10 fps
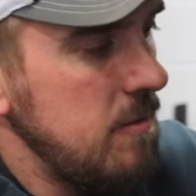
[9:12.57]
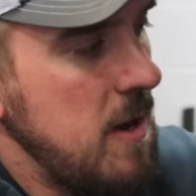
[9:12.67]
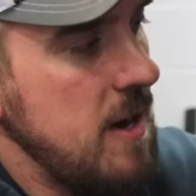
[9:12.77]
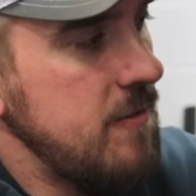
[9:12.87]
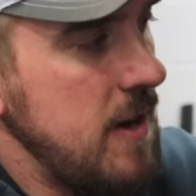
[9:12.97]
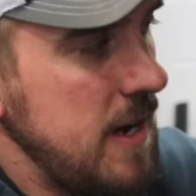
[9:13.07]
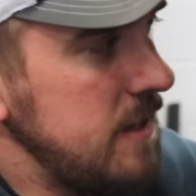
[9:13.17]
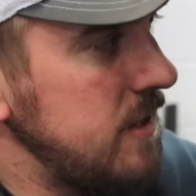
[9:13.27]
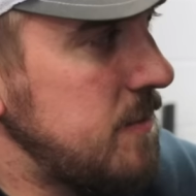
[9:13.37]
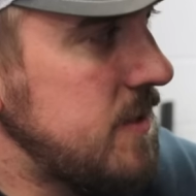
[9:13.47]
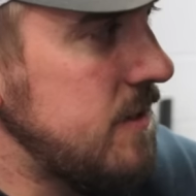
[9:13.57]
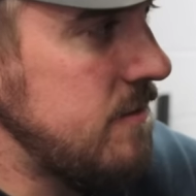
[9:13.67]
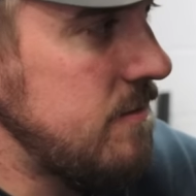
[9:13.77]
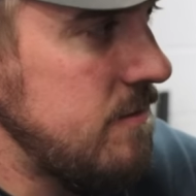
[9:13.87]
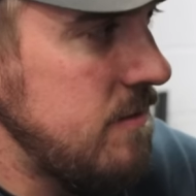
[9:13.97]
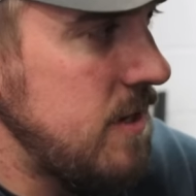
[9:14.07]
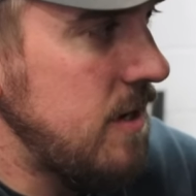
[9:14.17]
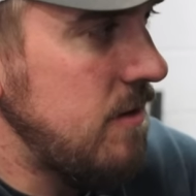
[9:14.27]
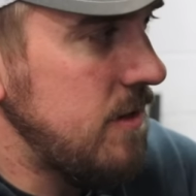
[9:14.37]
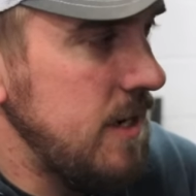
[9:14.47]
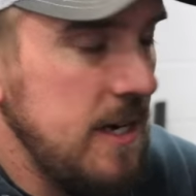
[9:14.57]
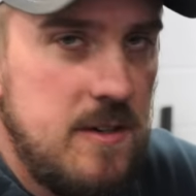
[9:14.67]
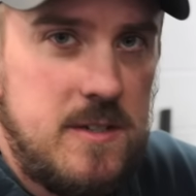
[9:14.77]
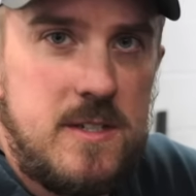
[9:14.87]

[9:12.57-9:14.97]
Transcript: modifying clips and connectors